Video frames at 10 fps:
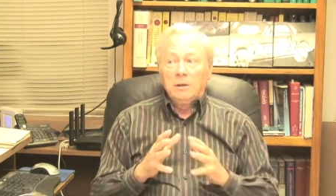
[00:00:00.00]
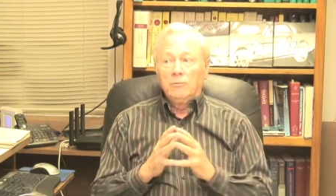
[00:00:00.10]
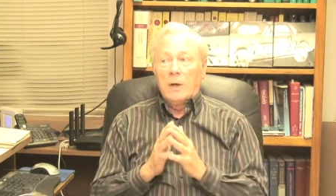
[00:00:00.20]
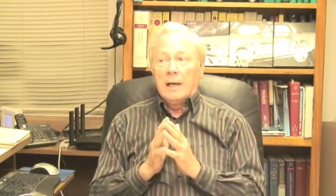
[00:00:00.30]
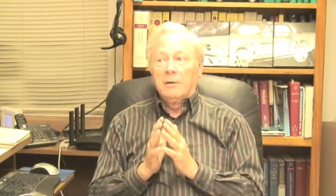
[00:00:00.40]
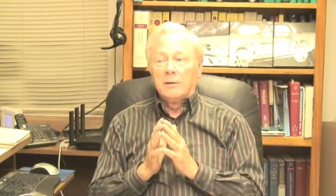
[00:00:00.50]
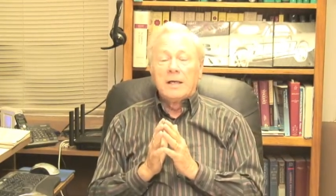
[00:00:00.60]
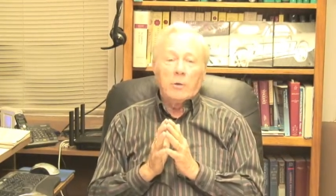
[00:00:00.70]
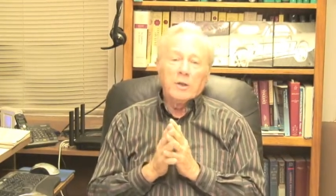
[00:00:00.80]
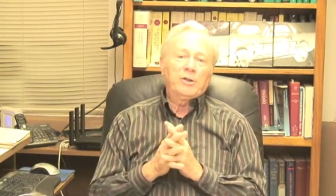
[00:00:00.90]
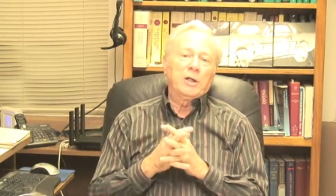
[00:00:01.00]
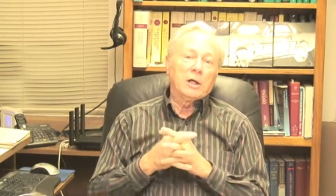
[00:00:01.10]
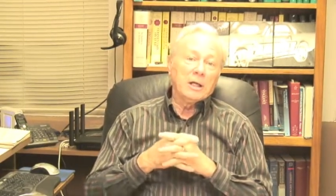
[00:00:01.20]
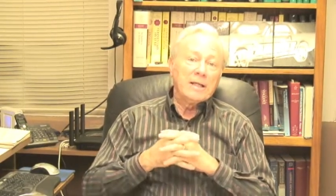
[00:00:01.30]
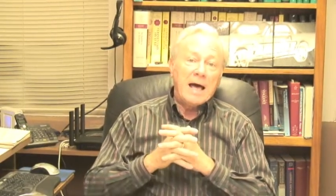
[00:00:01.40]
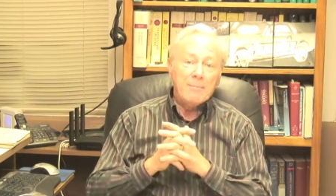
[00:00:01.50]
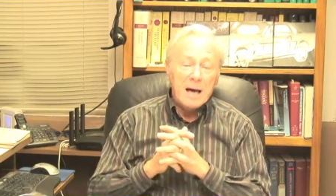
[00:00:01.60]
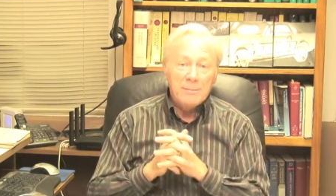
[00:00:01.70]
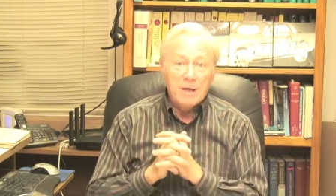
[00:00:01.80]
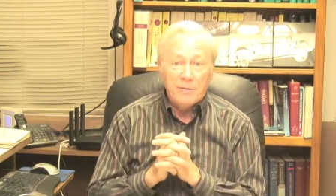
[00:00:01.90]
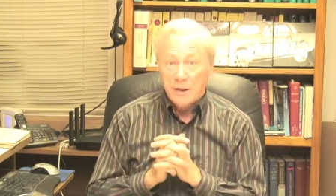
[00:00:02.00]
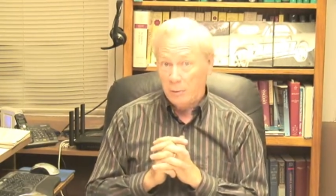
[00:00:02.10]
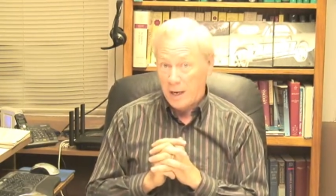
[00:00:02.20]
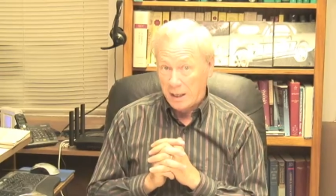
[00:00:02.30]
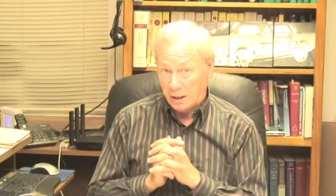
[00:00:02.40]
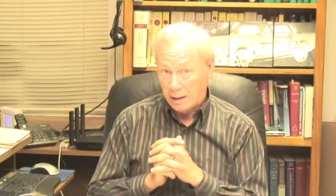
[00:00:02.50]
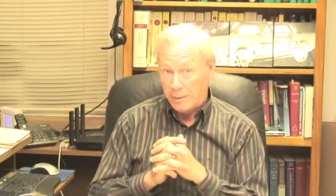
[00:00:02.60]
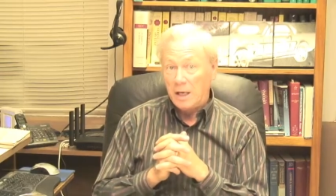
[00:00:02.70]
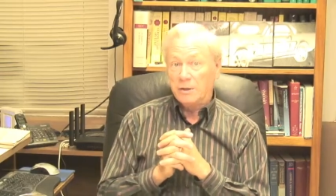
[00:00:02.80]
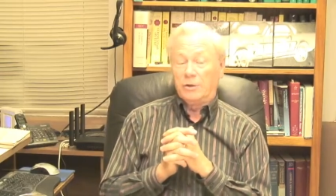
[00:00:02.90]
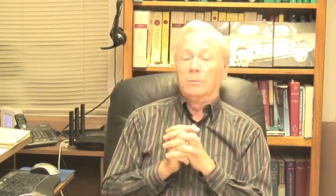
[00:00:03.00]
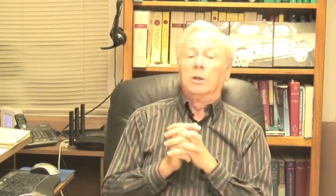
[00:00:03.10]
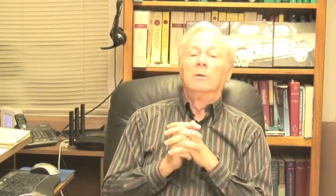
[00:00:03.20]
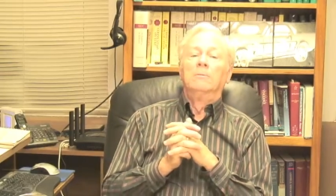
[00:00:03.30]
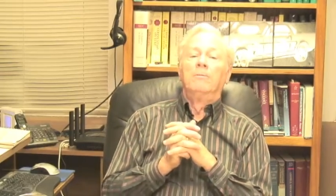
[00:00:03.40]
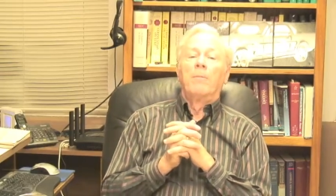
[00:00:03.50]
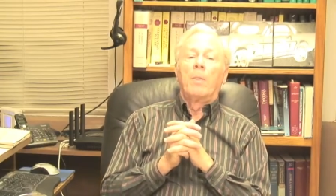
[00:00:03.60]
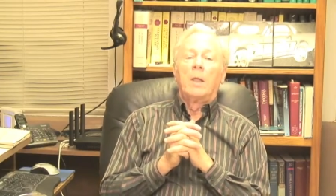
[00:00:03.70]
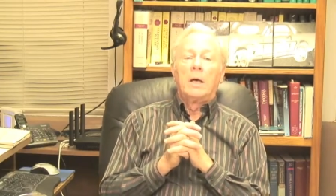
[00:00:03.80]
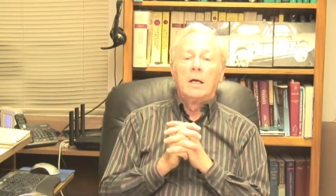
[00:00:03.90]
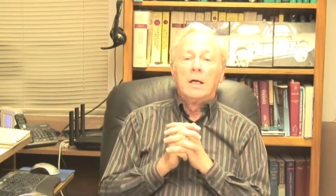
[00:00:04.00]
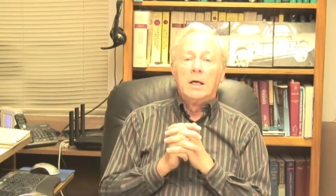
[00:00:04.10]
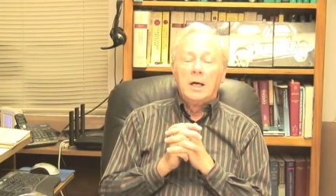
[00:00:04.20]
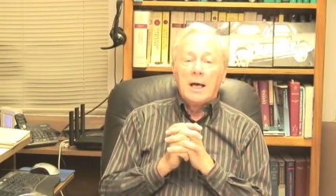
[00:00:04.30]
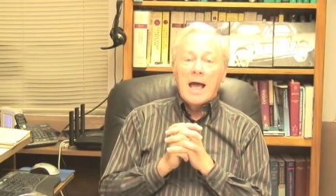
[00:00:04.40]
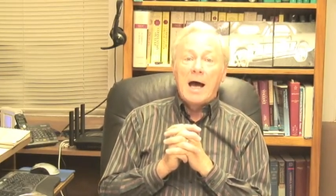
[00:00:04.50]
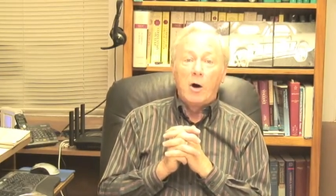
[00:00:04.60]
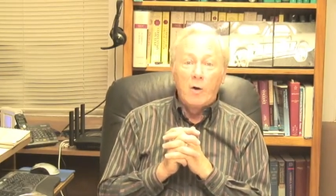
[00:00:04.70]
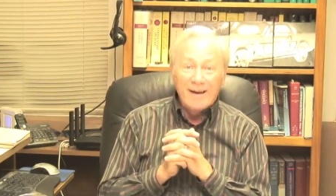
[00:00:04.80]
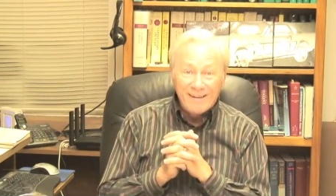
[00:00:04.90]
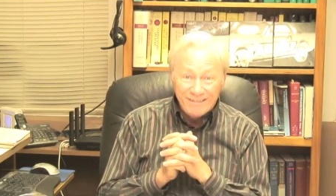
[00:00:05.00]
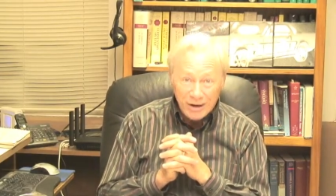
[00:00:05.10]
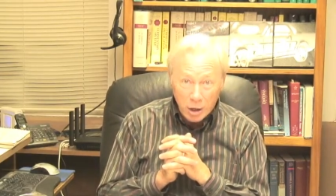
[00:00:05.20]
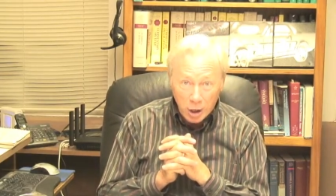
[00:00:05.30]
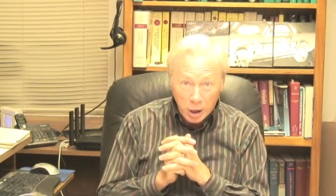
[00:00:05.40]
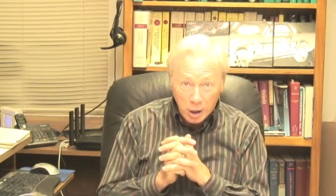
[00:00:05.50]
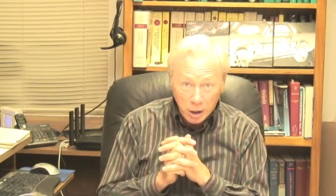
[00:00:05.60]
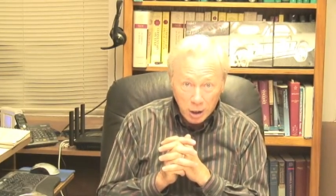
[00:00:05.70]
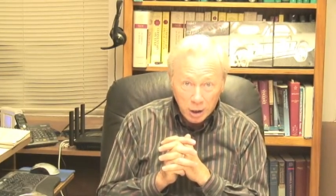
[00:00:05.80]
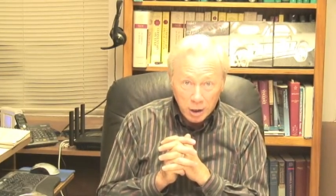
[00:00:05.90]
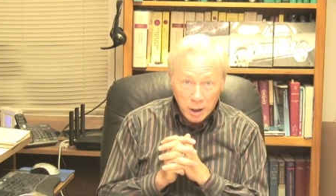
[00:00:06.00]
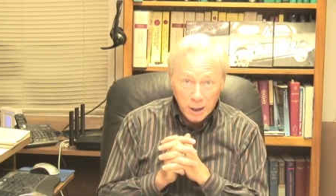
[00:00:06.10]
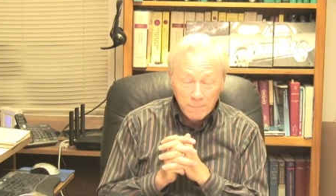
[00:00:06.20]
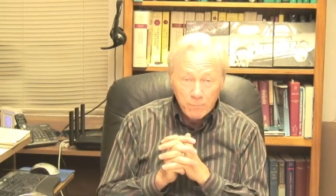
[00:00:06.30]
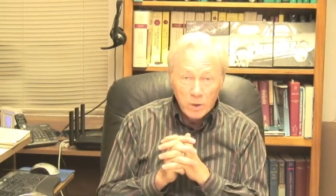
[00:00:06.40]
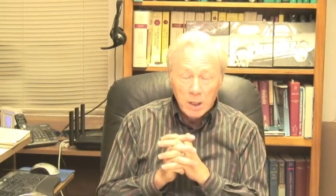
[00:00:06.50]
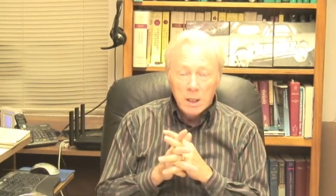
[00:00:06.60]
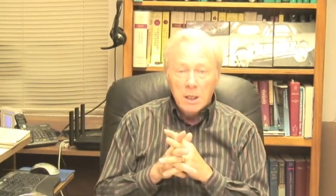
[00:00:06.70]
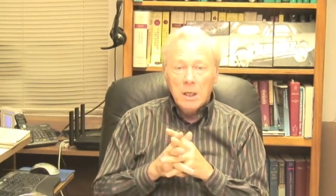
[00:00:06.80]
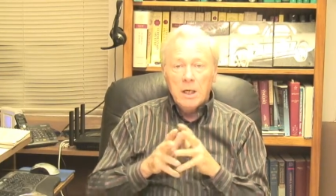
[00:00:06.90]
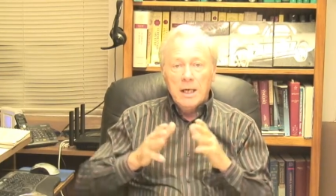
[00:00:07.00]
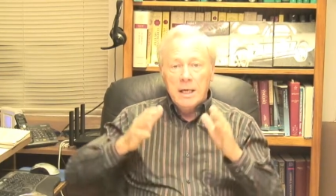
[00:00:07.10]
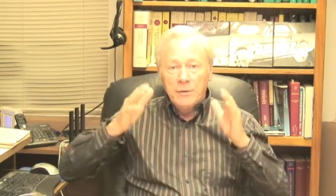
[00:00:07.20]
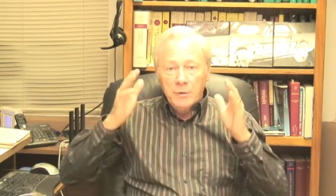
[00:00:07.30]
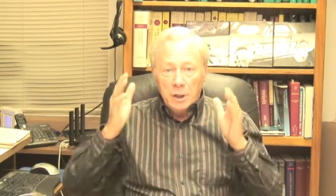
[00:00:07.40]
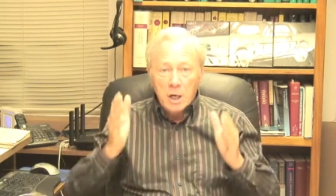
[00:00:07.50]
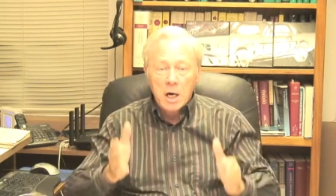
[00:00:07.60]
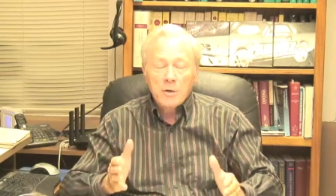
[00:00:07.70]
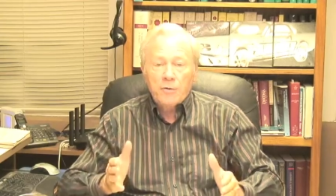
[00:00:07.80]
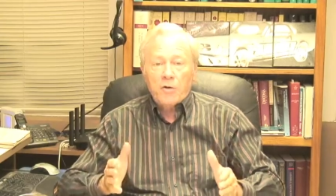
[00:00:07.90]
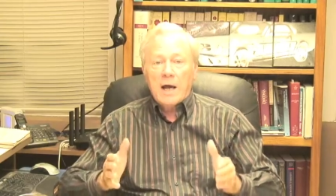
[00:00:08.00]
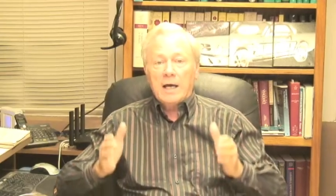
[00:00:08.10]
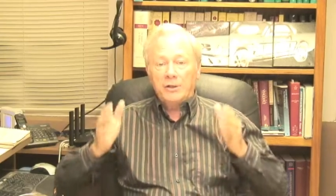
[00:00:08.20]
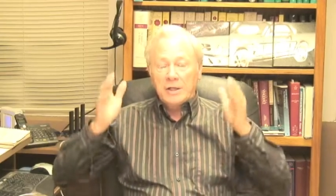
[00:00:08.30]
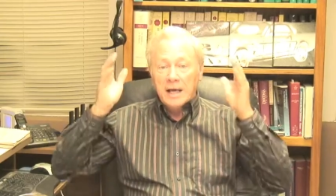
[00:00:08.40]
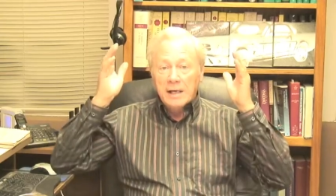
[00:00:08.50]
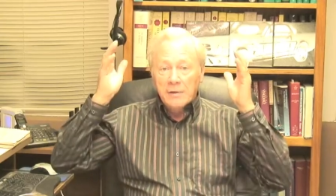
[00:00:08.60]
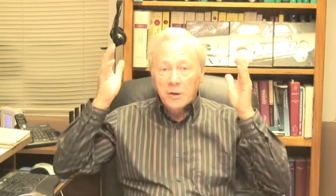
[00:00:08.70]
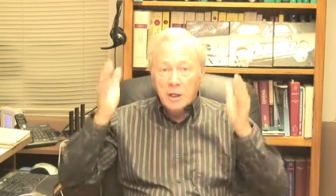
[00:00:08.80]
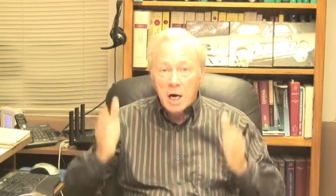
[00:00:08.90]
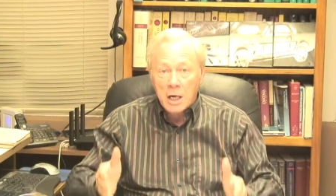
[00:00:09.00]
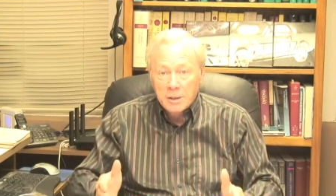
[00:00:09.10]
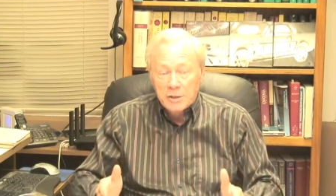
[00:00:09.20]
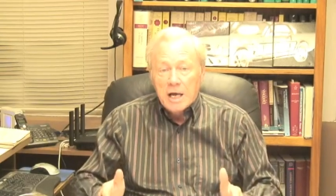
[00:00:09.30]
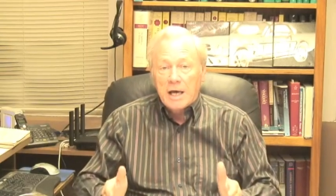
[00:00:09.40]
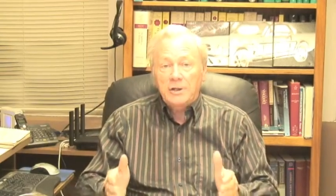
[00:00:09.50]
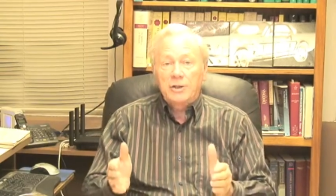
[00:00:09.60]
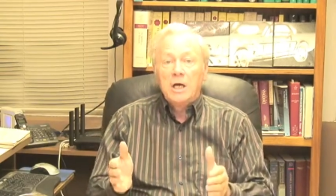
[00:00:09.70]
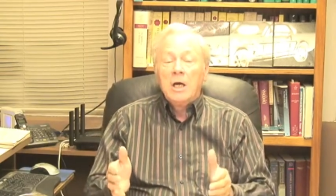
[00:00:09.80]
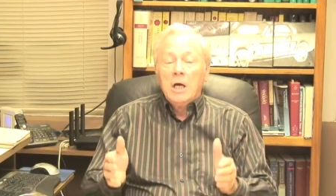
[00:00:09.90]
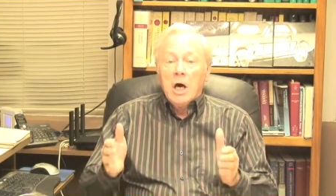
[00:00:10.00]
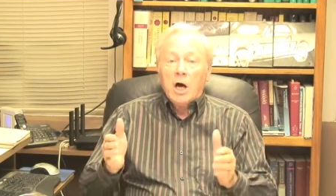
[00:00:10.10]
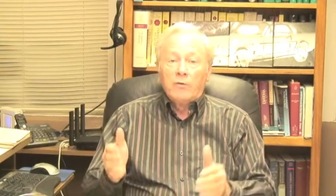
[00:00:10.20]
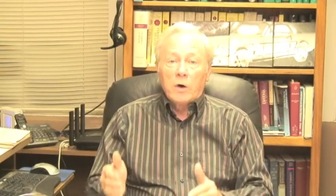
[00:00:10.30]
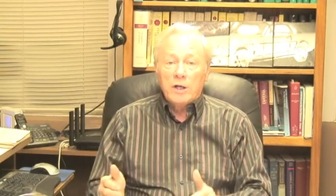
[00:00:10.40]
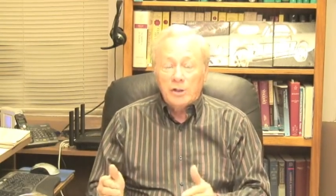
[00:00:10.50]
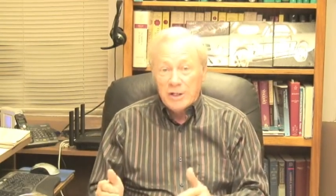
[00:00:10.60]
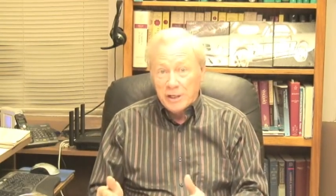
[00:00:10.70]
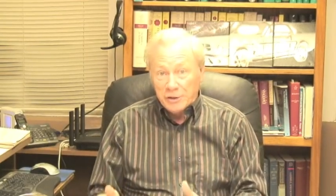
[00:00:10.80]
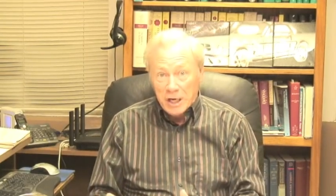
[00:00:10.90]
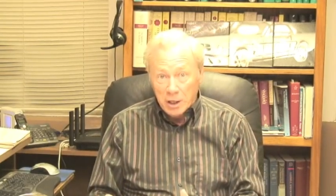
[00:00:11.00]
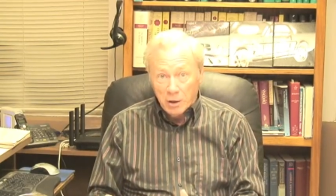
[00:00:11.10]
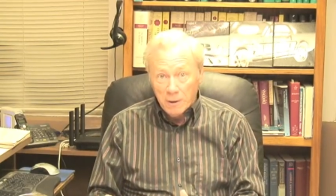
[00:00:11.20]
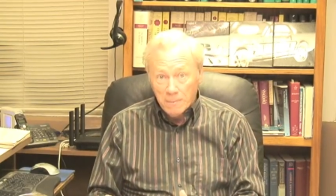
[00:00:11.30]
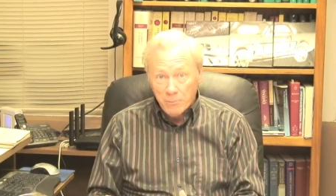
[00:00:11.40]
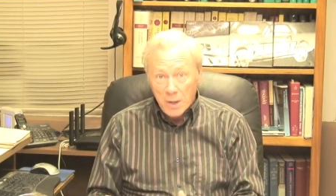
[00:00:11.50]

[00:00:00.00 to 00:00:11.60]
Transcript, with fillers: Well, linguistically, that might be theoretically possible. However, in the contrast and in the context of what he says here.